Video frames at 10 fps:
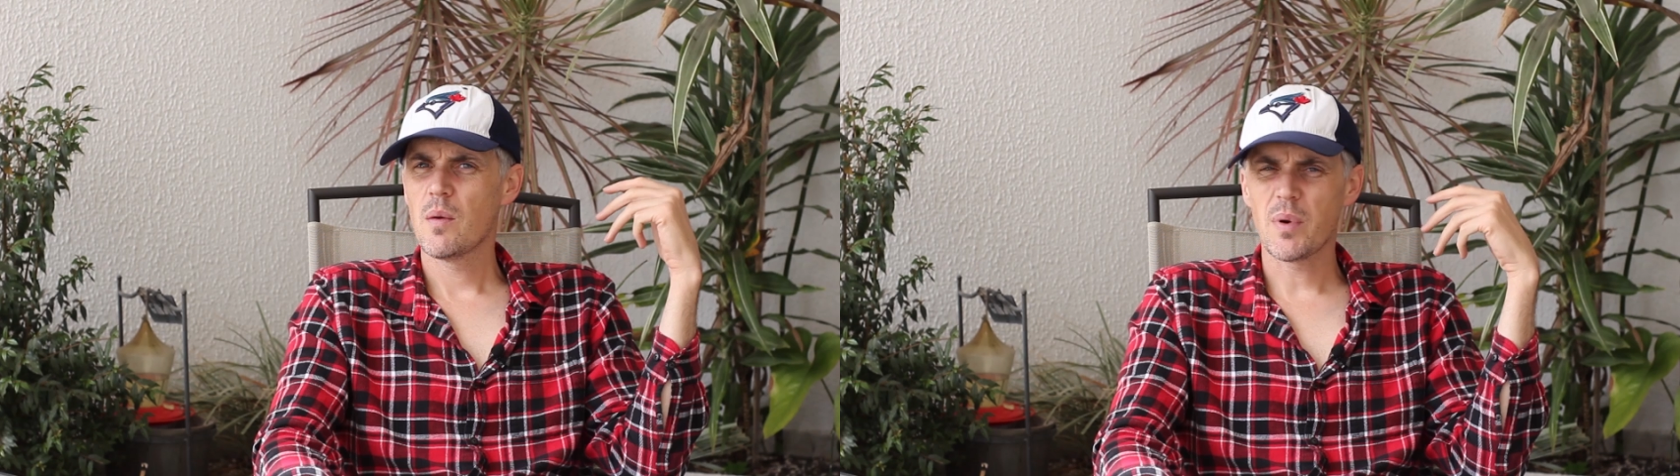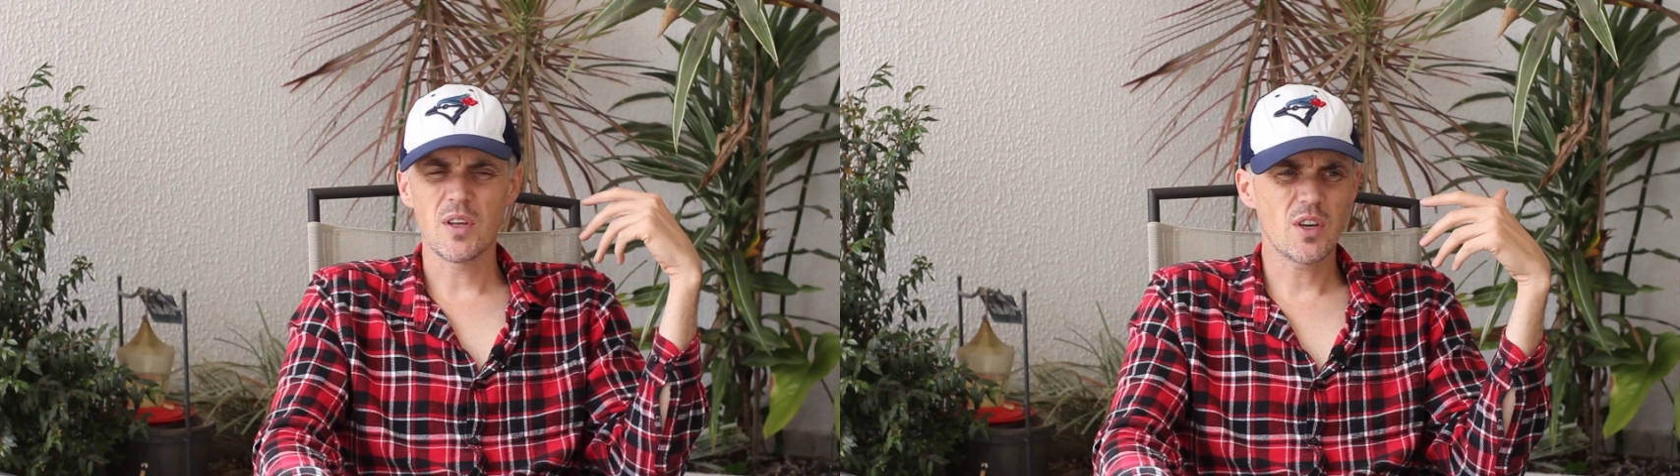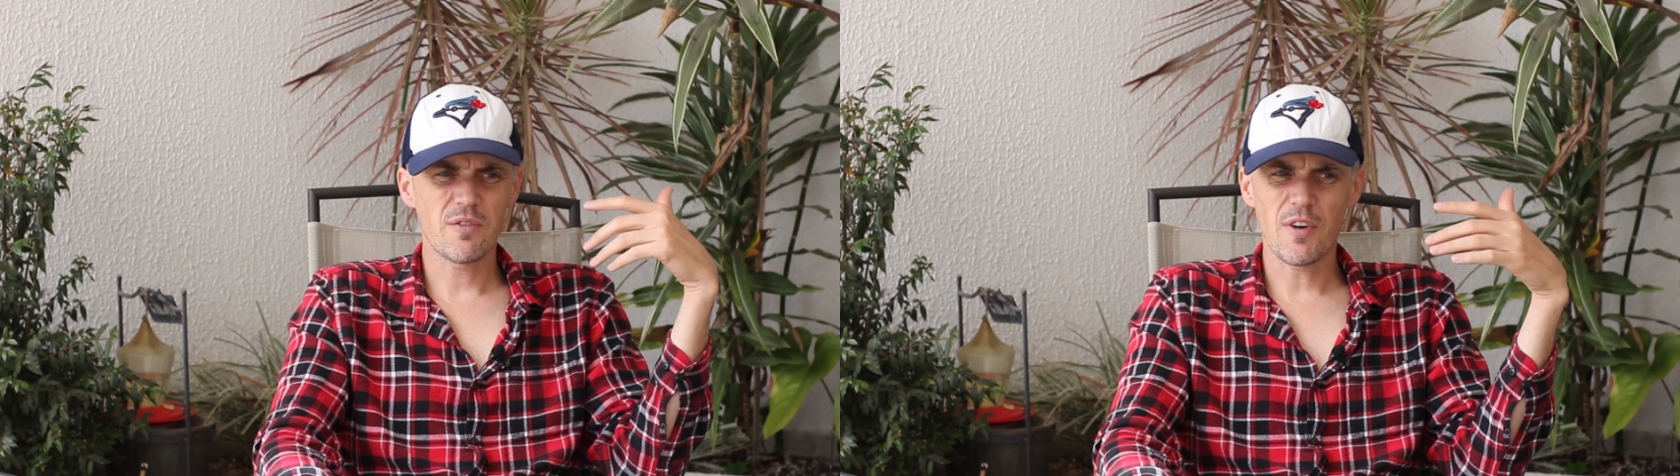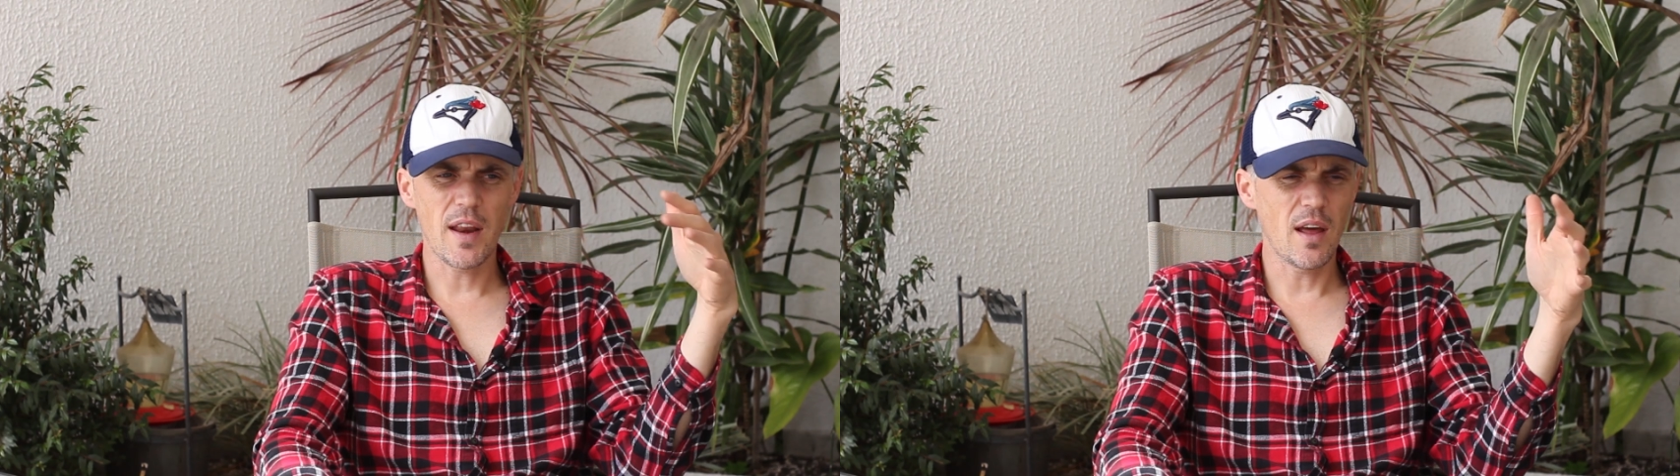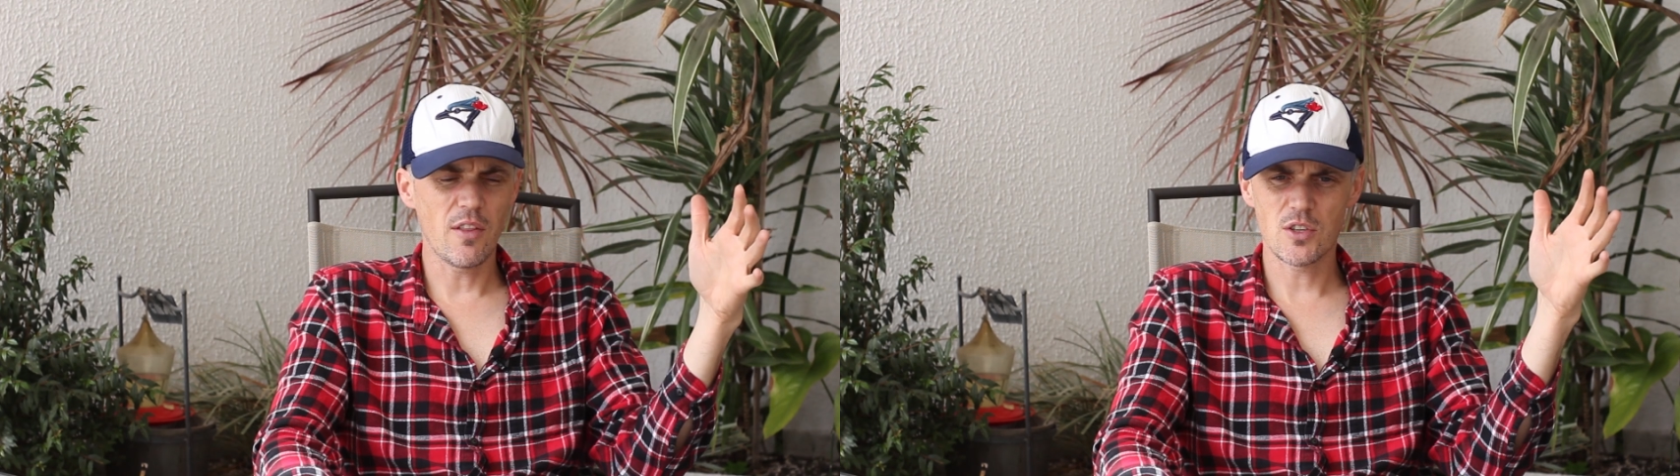But you can
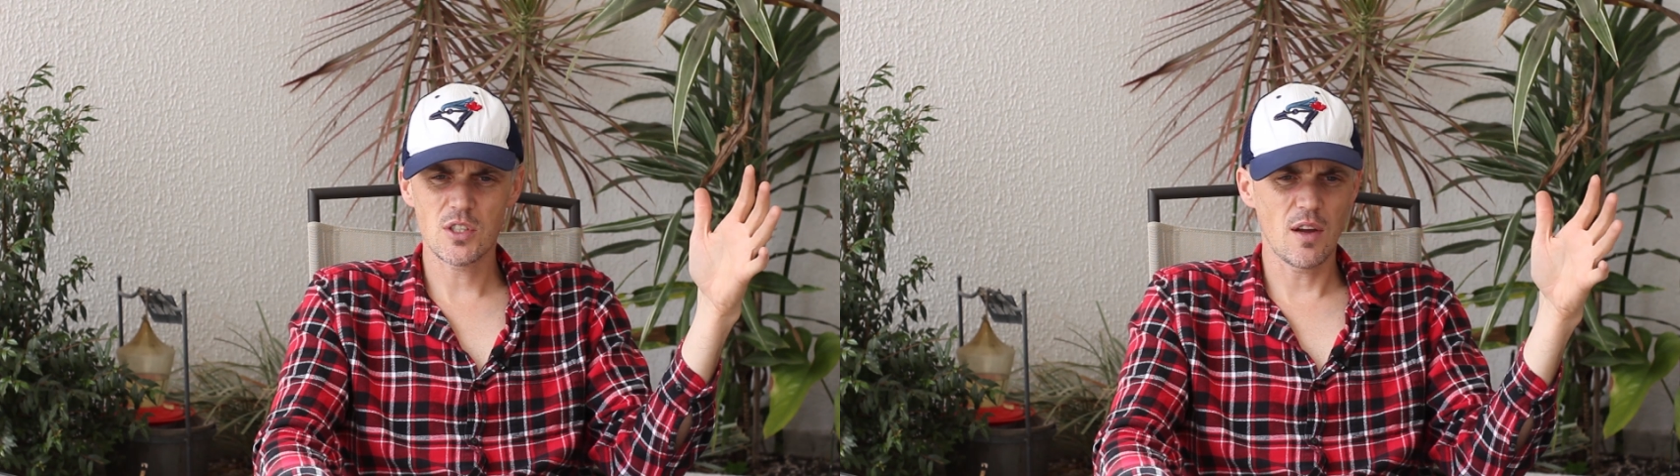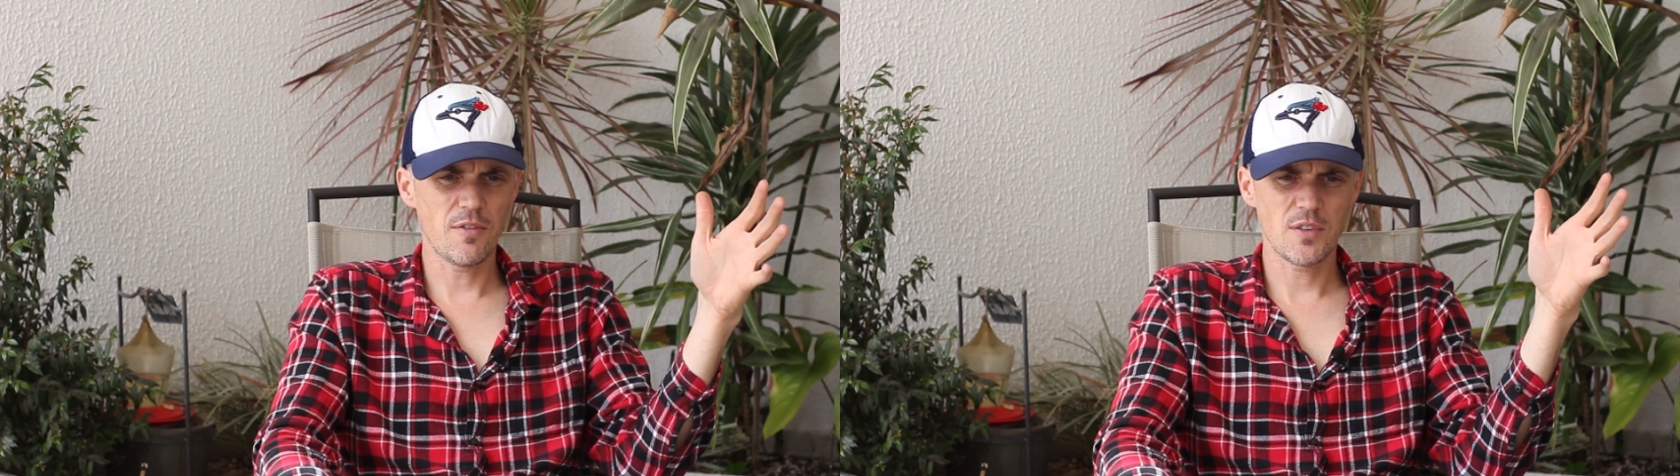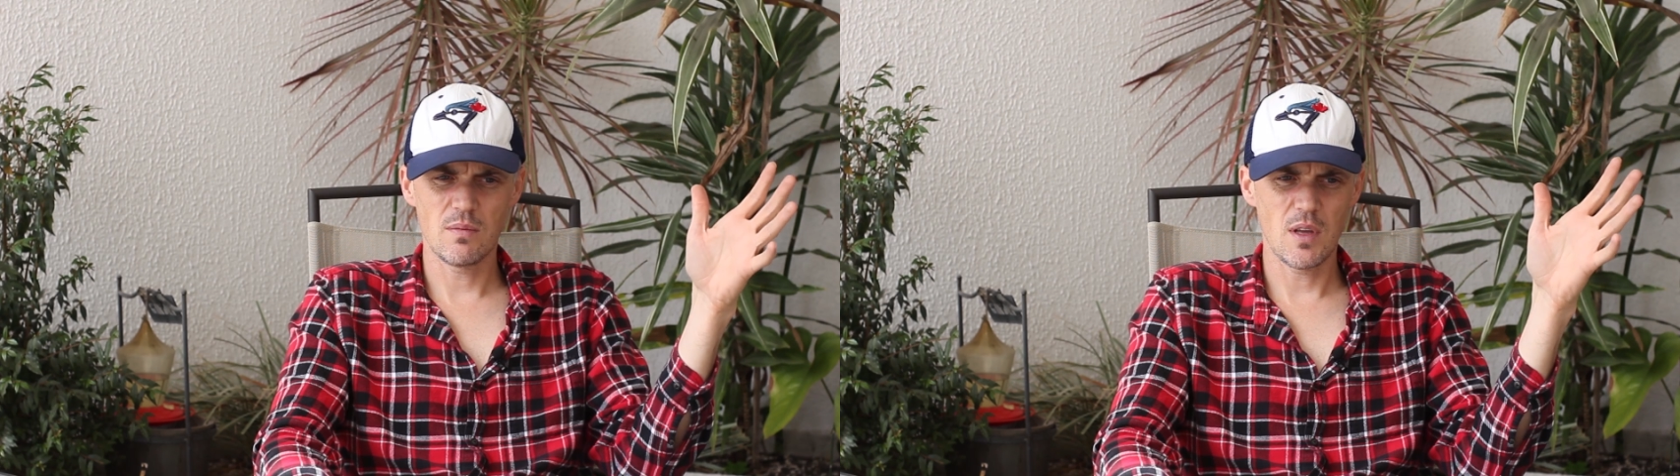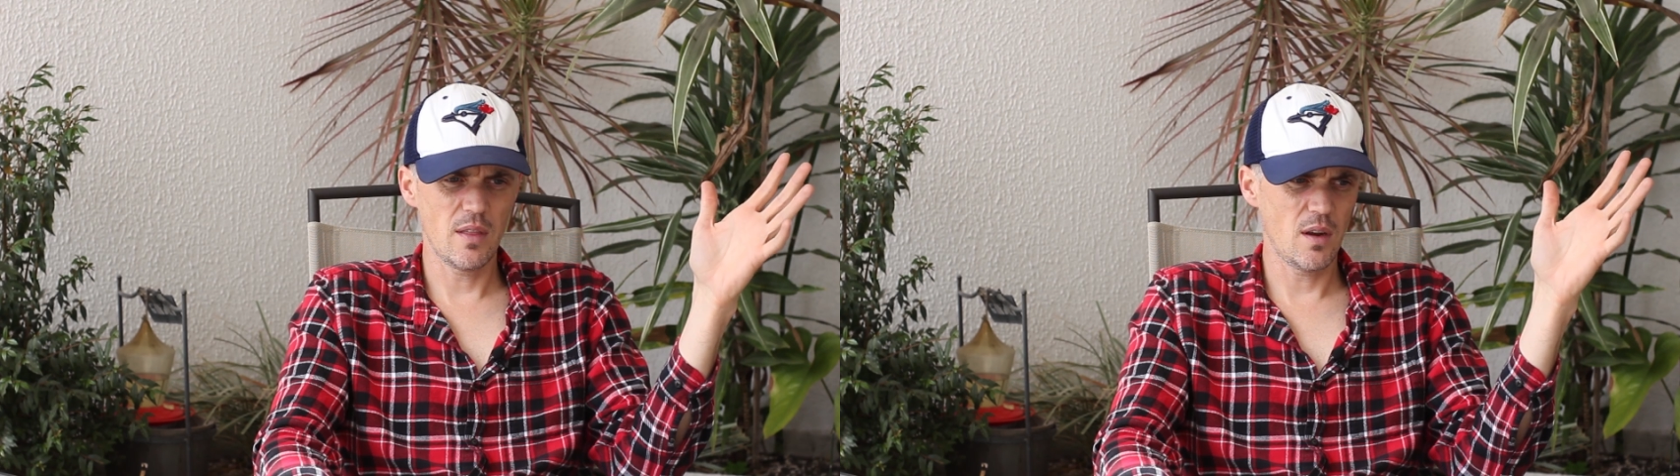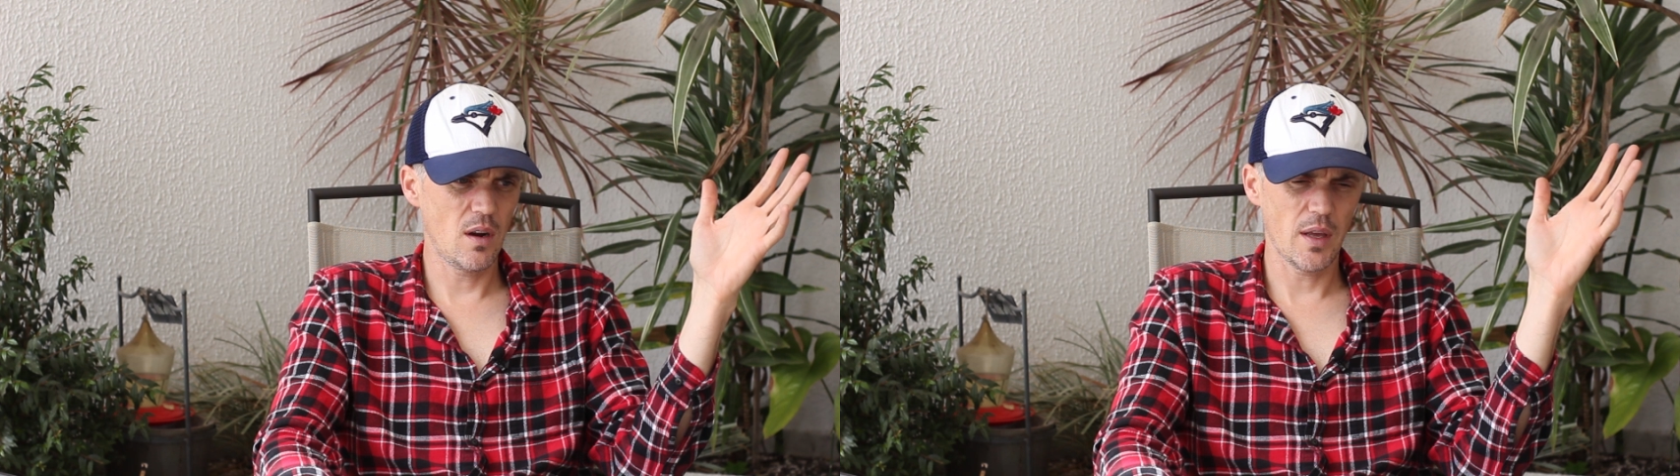find other stuff in
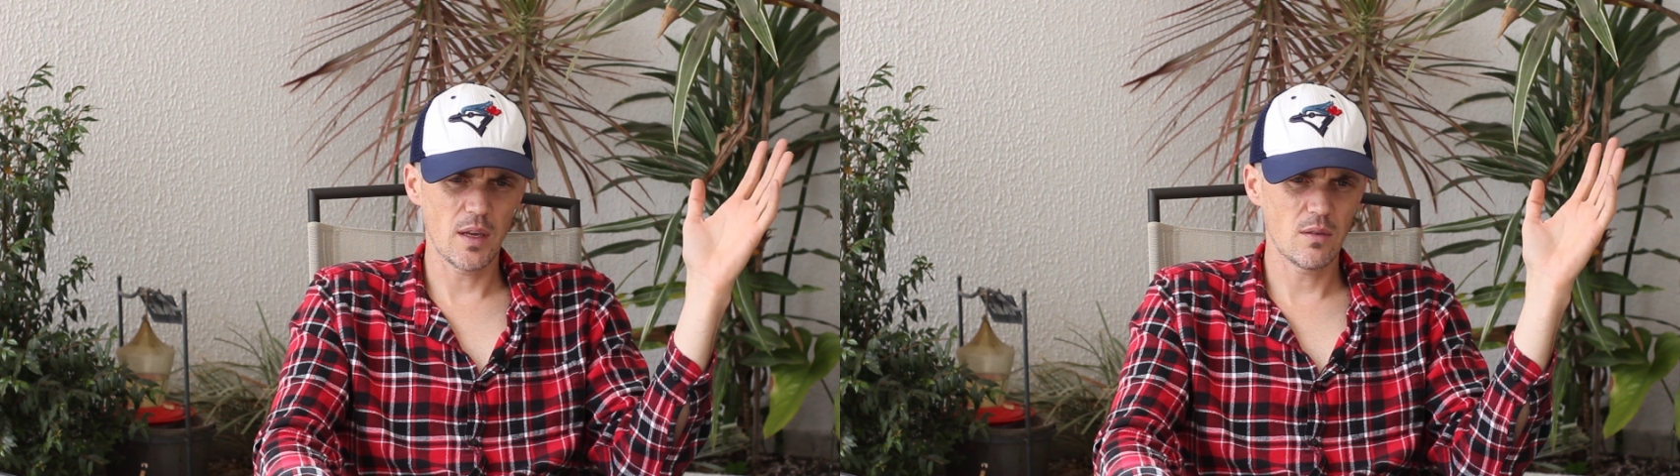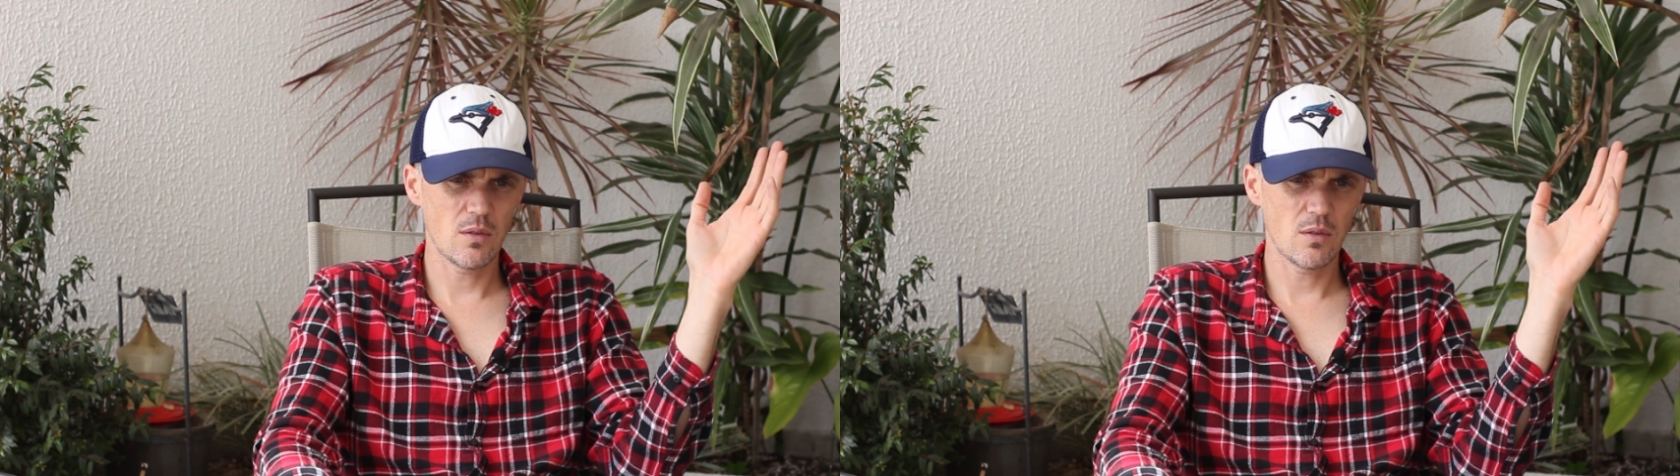there like